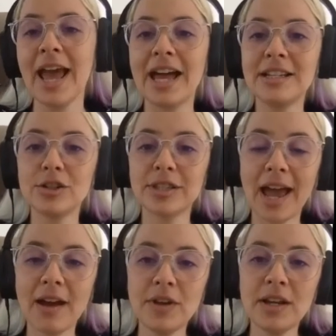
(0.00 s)
And just
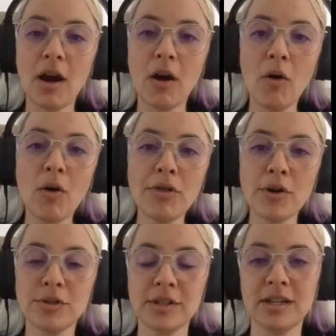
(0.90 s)
having all
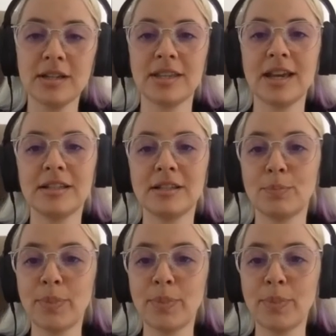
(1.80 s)
those data sets